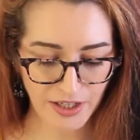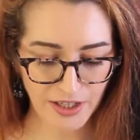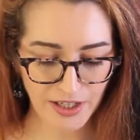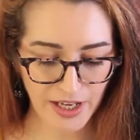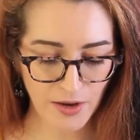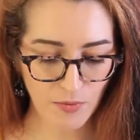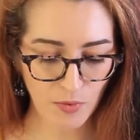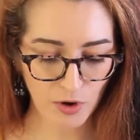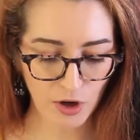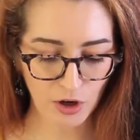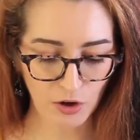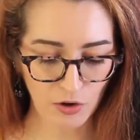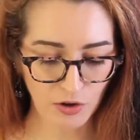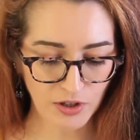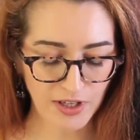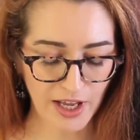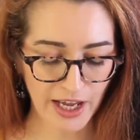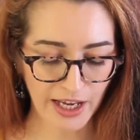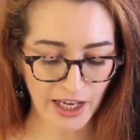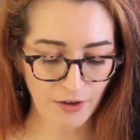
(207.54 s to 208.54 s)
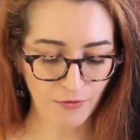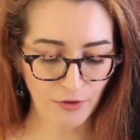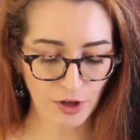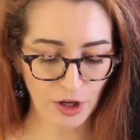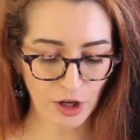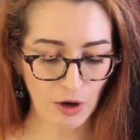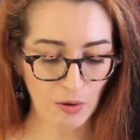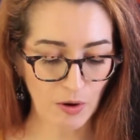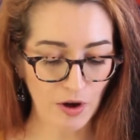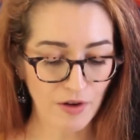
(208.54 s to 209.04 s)
see what it looks like if you
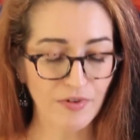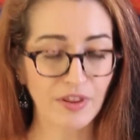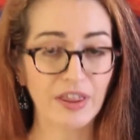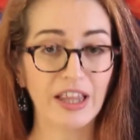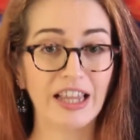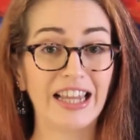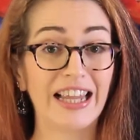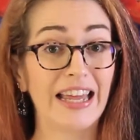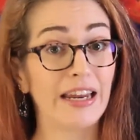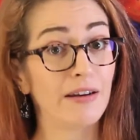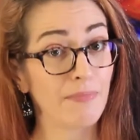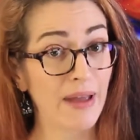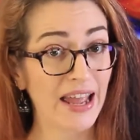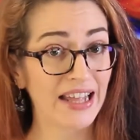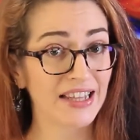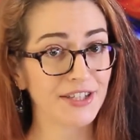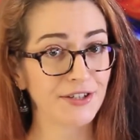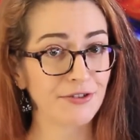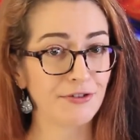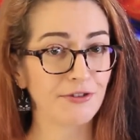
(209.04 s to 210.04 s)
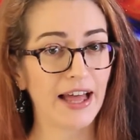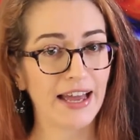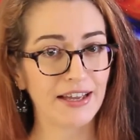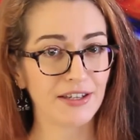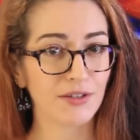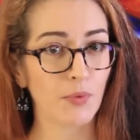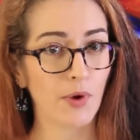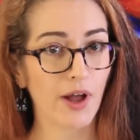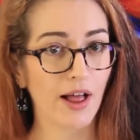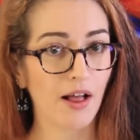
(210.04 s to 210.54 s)
go over the lead pencil
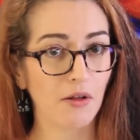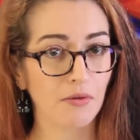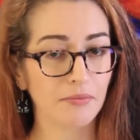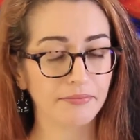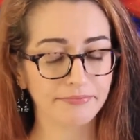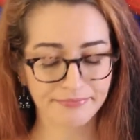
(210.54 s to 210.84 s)
as well.